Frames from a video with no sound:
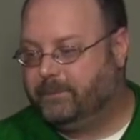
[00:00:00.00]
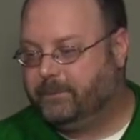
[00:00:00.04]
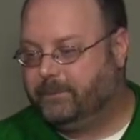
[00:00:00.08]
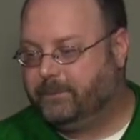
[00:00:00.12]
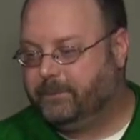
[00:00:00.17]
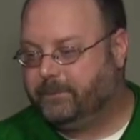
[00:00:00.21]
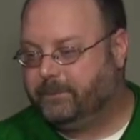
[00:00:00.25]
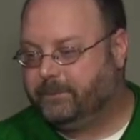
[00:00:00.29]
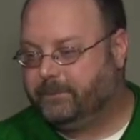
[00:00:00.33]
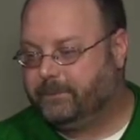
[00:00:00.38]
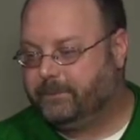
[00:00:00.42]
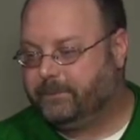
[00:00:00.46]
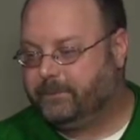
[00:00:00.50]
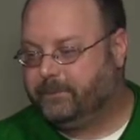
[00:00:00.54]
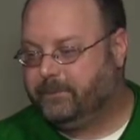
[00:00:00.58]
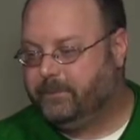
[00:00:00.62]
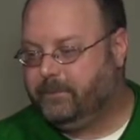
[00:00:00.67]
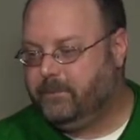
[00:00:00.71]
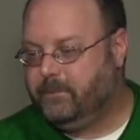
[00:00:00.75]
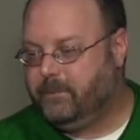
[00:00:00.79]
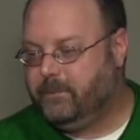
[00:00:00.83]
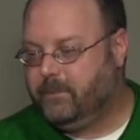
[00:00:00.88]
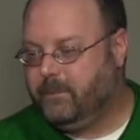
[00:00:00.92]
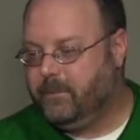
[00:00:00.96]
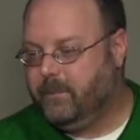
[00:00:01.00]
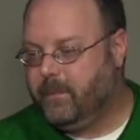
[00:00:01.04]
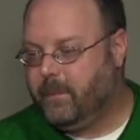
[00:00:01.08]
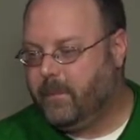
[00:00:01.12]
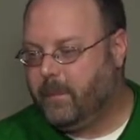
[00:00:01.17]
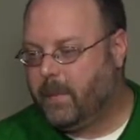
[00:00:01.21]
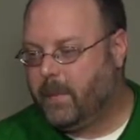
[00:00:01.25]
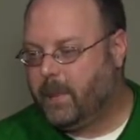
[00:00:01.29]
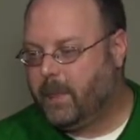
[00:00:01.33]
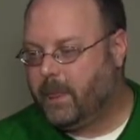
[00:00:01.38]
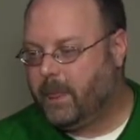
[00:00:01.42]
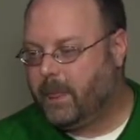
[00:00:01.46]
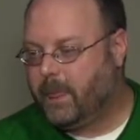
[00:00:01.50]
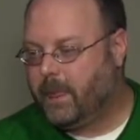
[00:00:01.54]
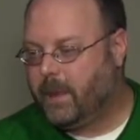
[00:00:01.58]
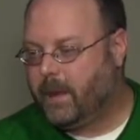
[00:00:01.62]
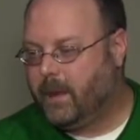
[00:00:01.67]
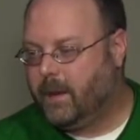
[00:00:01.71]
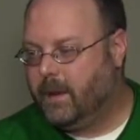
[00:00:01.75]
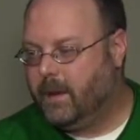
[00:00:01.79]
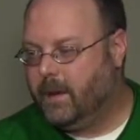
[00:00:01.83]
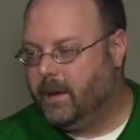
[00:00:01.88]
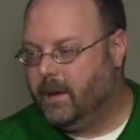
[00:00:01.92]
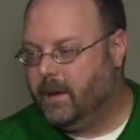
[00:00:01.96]

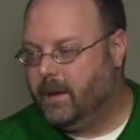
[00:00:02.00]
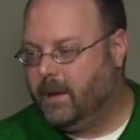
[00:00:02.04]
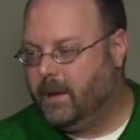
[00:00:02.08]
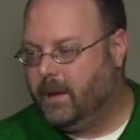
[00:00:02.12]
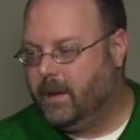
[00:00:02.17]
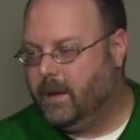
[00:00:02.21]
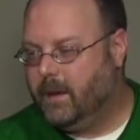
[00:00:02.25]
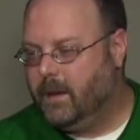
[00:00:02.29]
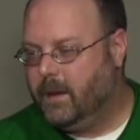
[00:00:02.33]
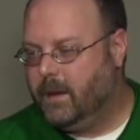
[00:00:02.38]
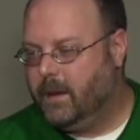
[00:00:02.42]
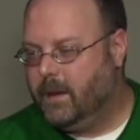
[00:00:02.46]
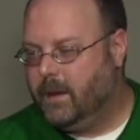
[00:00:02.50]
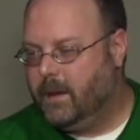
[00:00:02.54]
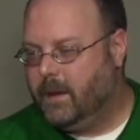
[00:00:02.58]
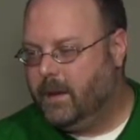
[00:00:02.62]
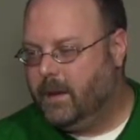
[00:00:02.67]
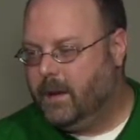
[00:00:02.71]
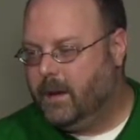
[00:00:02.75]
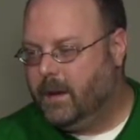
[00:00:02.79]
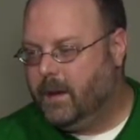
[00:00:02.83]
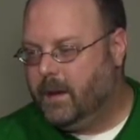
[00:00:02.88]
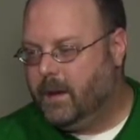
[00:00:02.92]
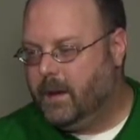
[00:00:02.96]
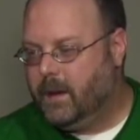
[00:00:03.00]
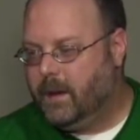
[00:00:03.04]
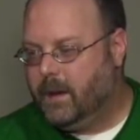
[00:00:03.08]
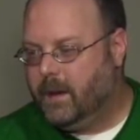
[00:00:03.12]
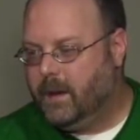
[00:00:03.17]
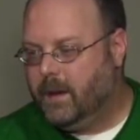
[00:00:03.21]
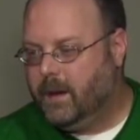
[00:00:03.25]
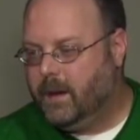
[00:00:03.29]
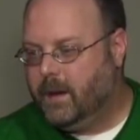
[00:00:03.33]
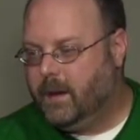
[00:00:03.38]
[no speech]